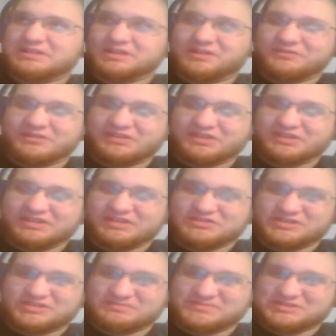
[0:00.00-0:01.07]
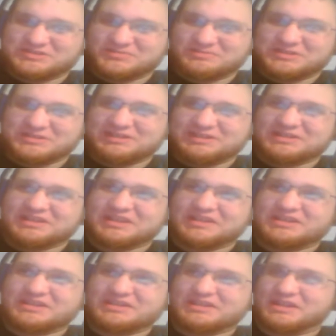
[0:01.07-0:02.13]
Bean, obviously, he's just Mr. Bean, and
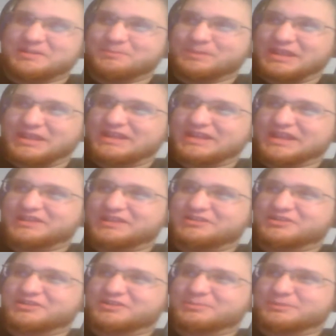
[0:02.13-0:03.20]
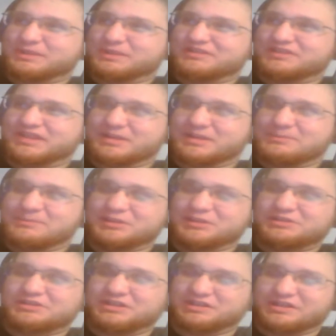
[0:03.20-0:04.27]
then in Blackadder, he plays like a
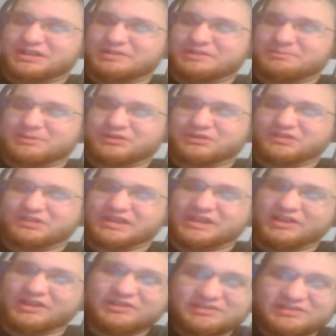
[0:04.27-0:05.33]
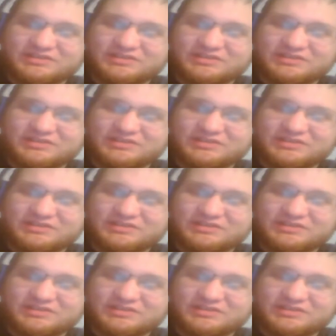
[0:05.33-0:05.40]
military personnel.